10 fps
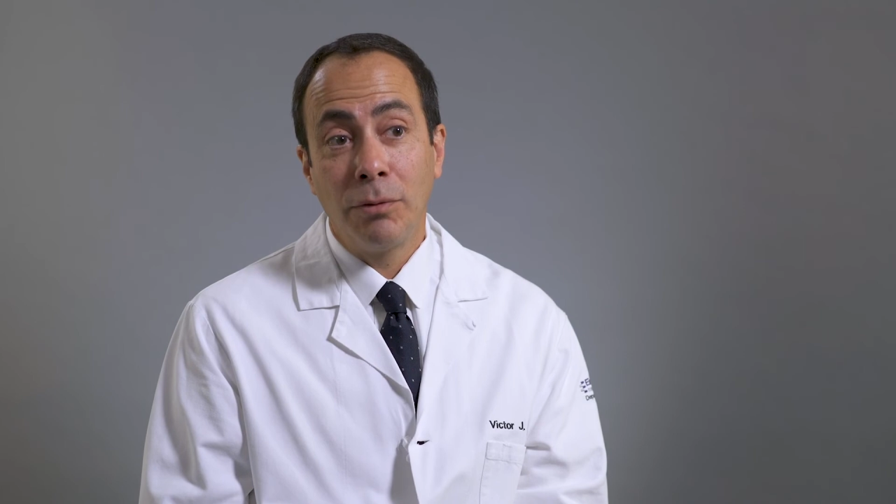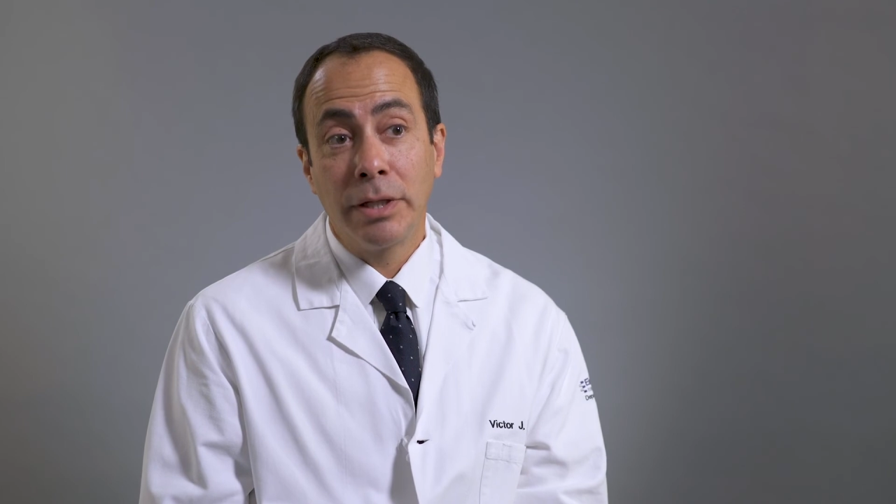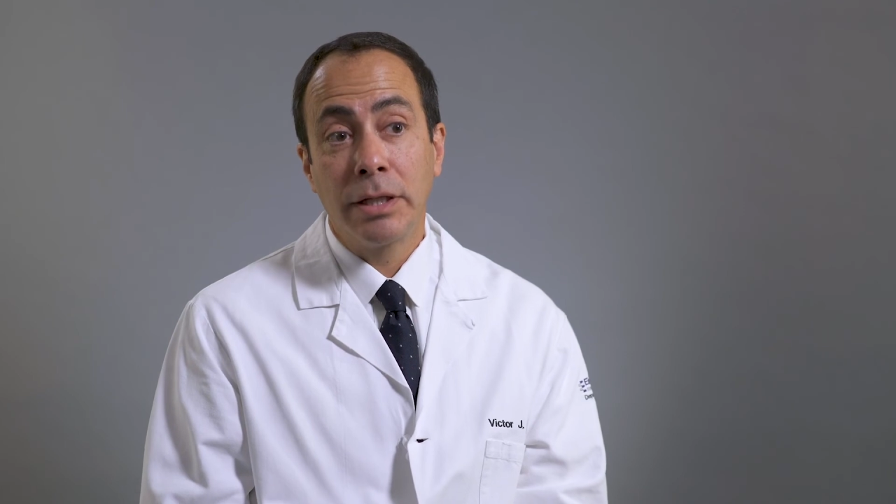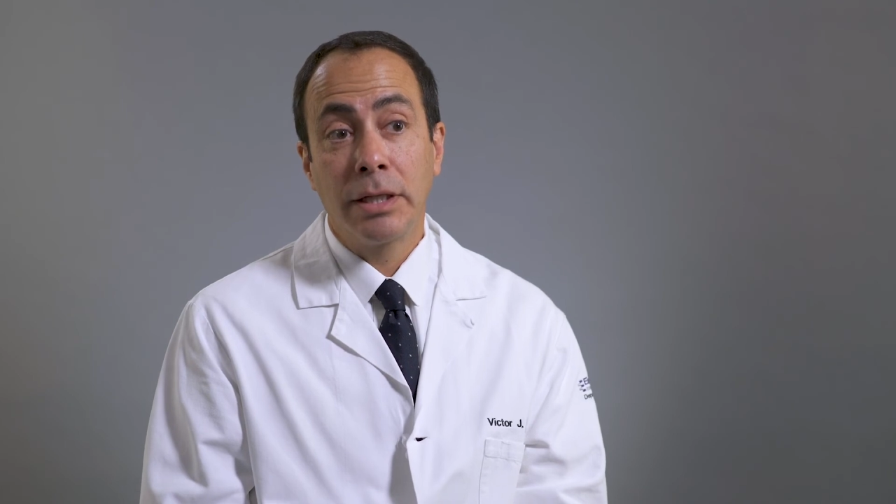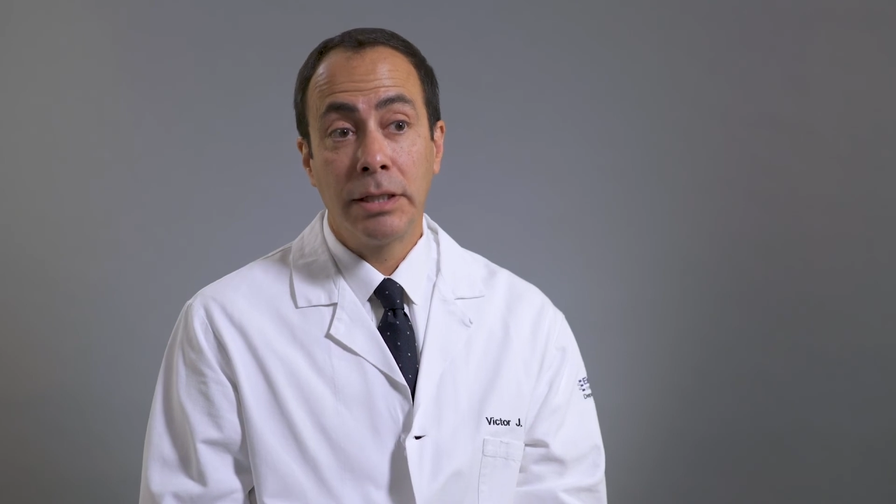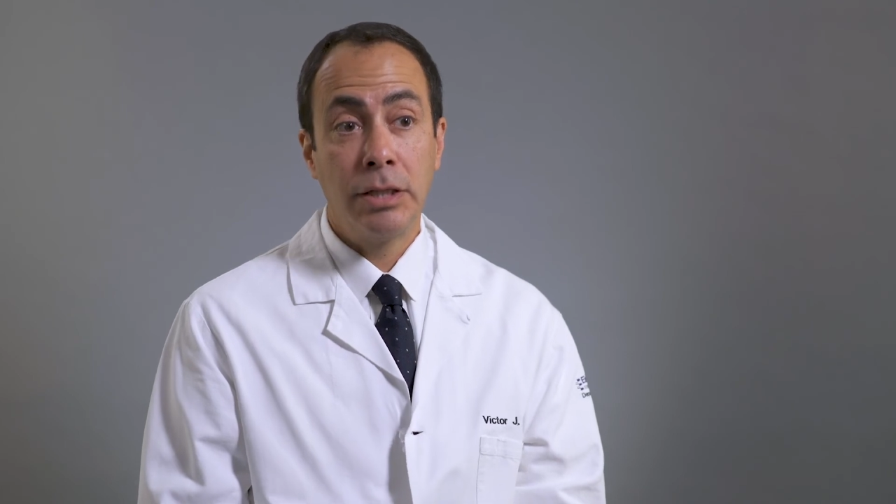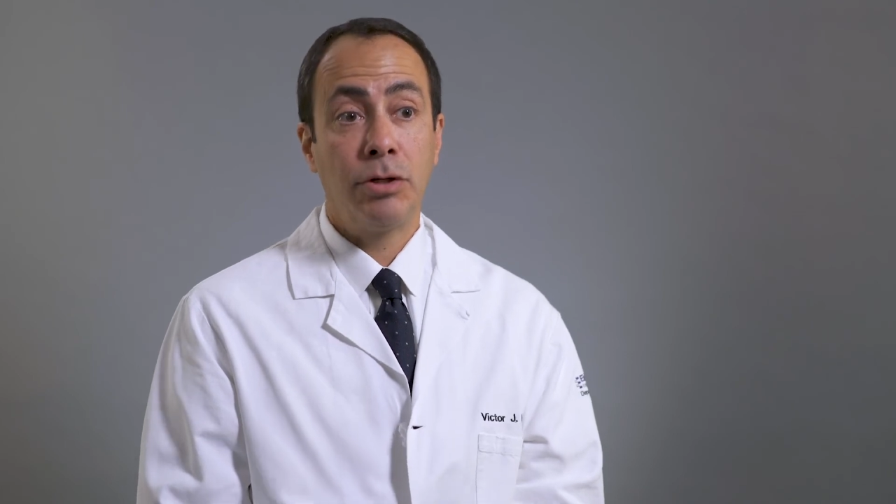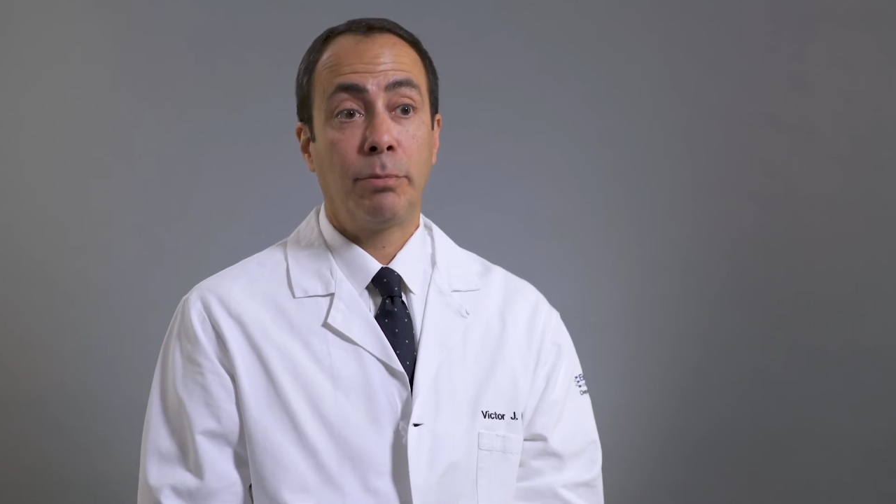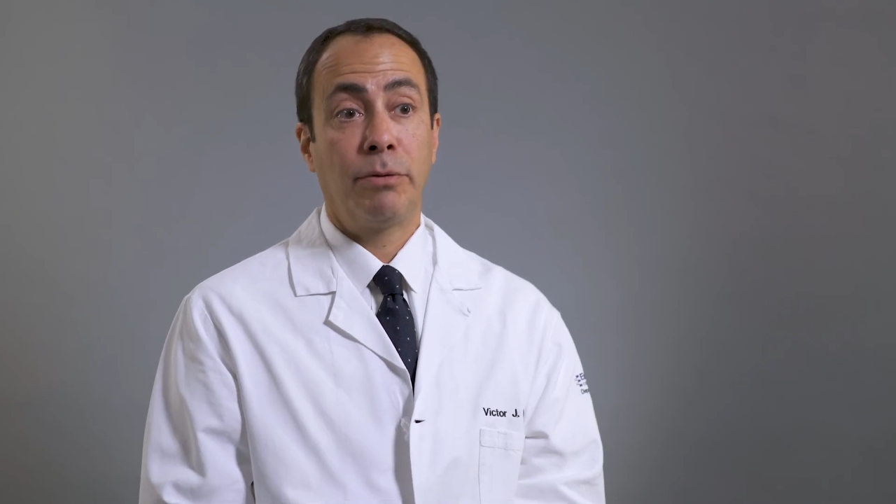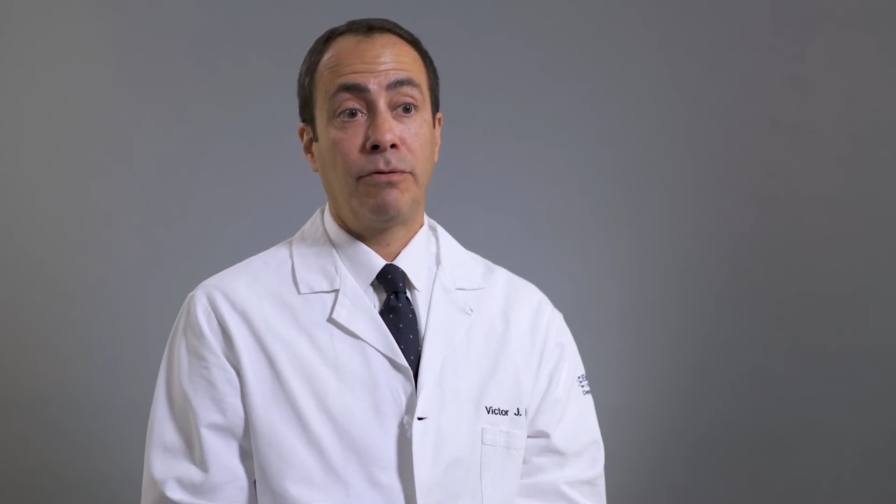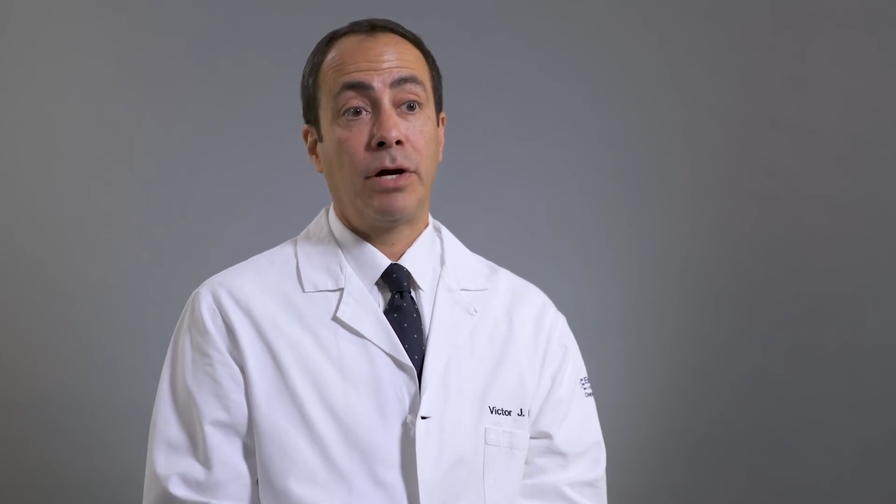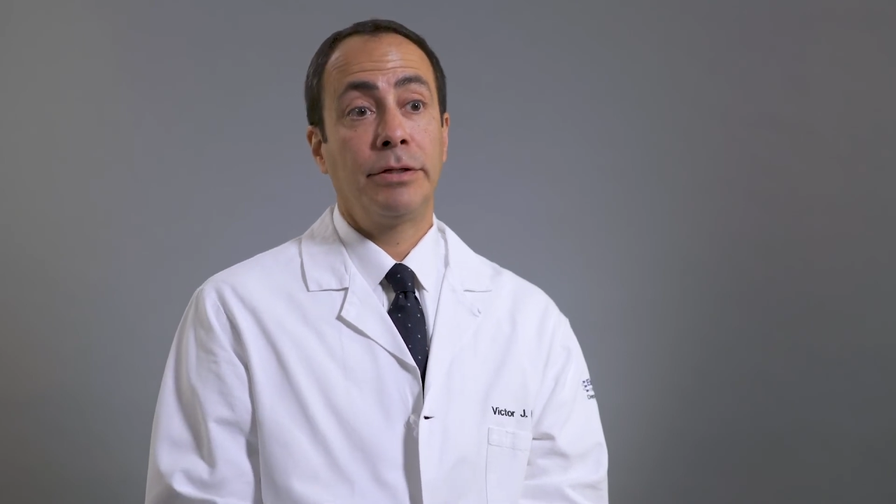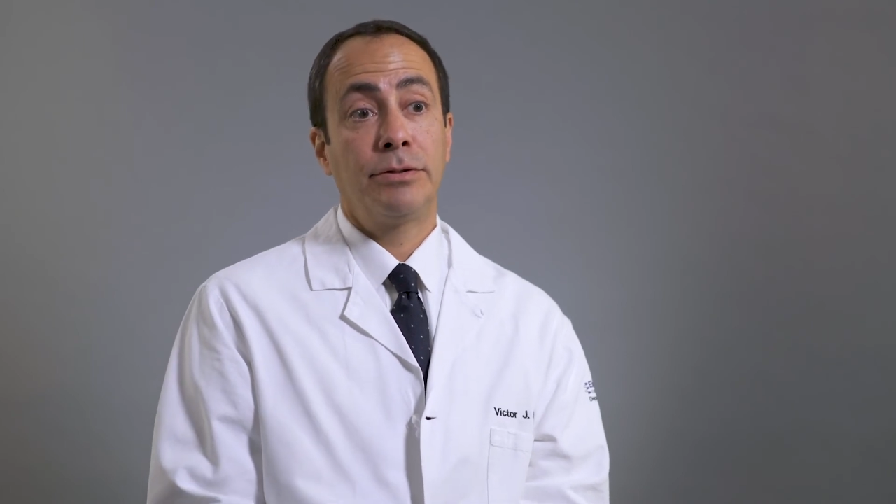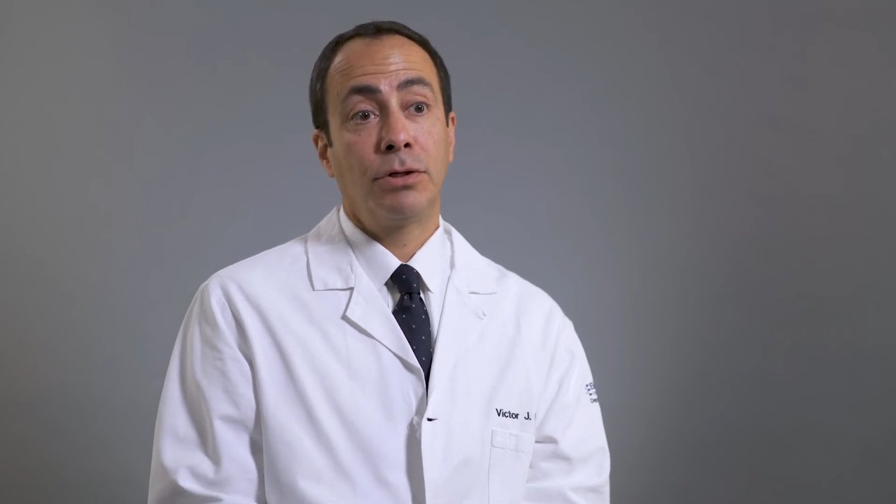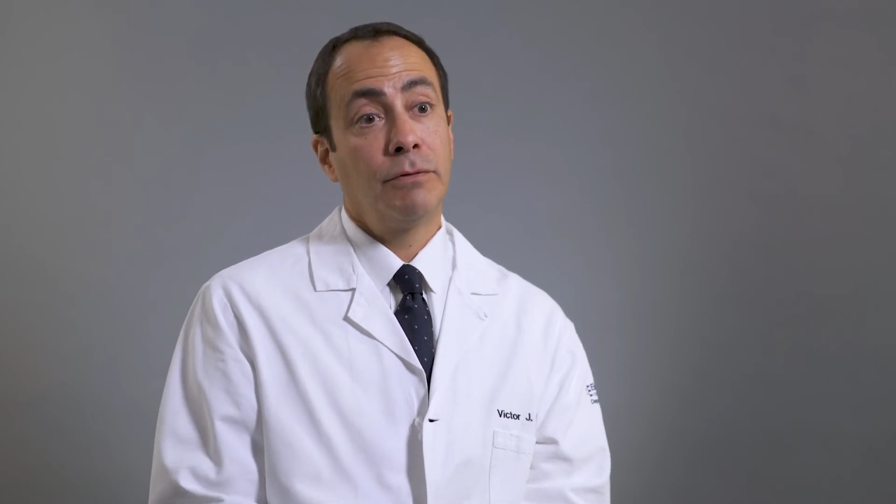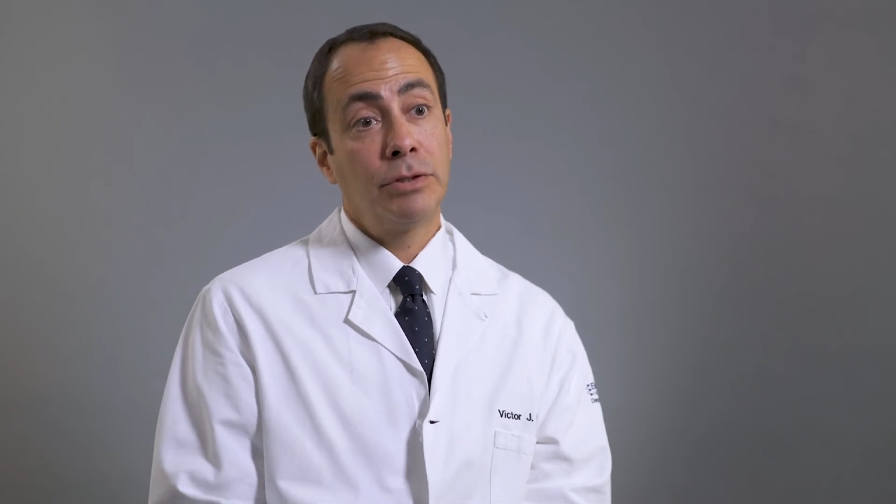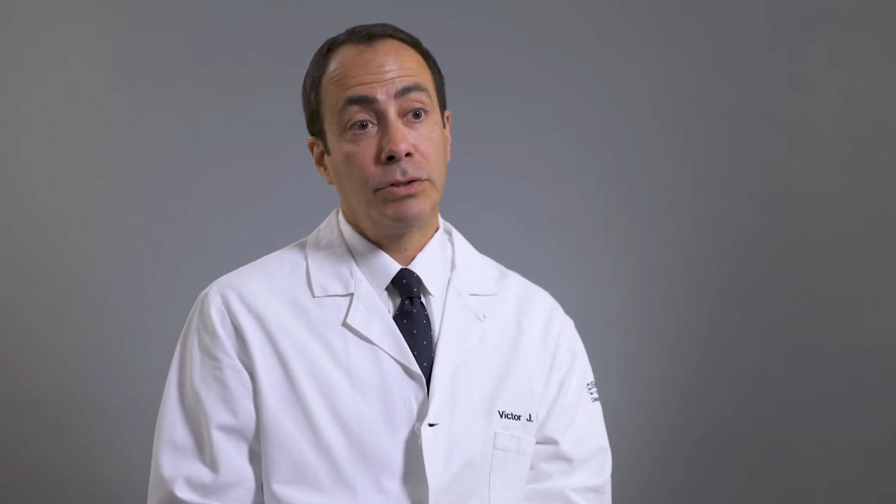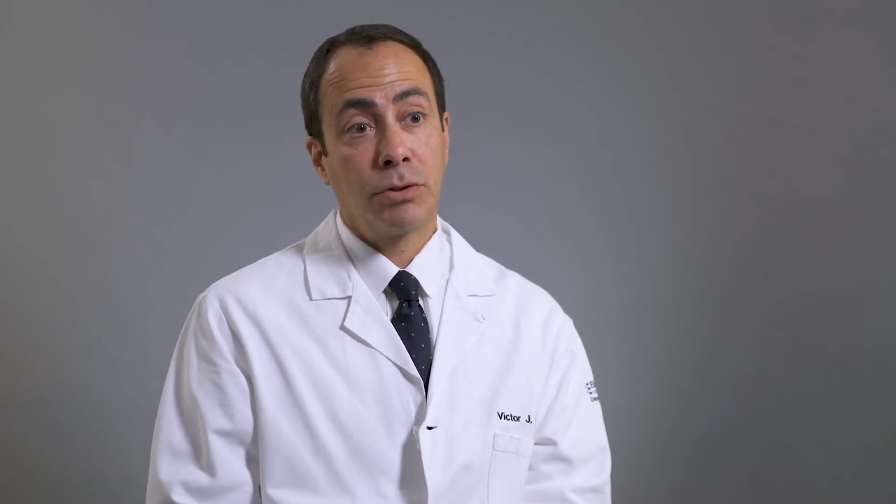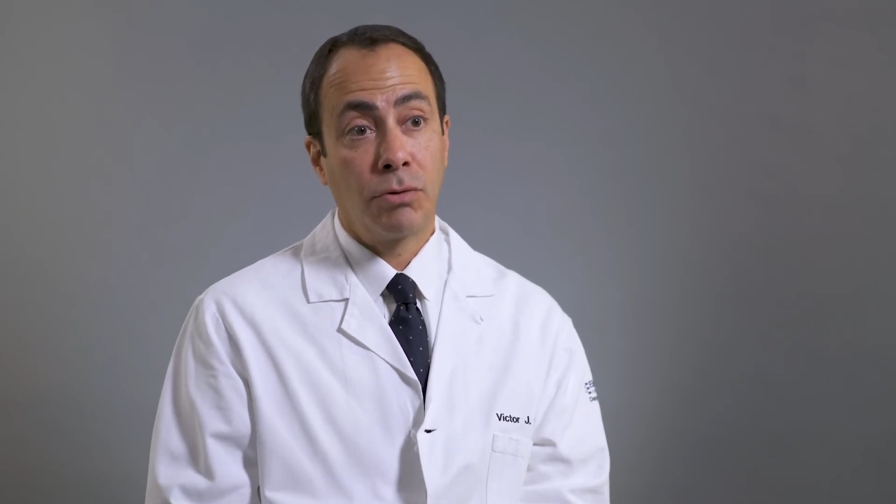we can continue to provide services